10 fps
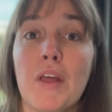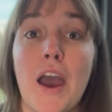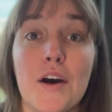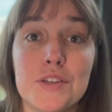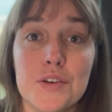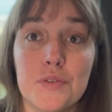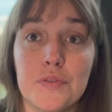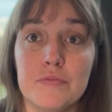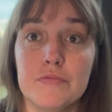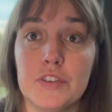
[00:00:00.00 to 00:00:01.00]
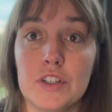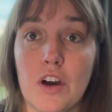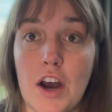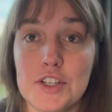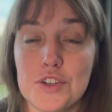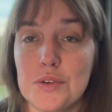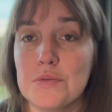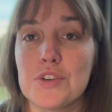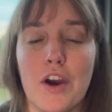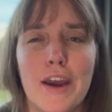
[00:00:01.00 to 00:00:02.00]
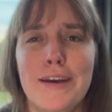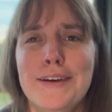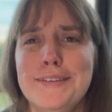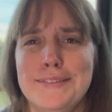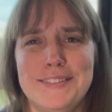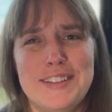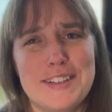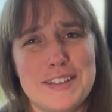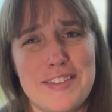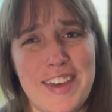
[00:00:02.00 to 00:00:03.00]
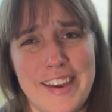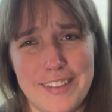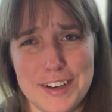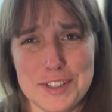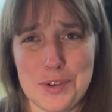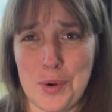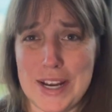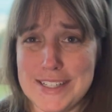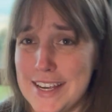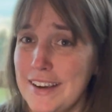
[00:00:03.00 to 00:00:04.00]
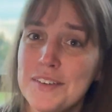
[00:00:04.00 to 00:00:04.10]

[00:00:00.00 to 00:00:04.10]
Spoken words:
I also forgot to, sorry, they looked crazy.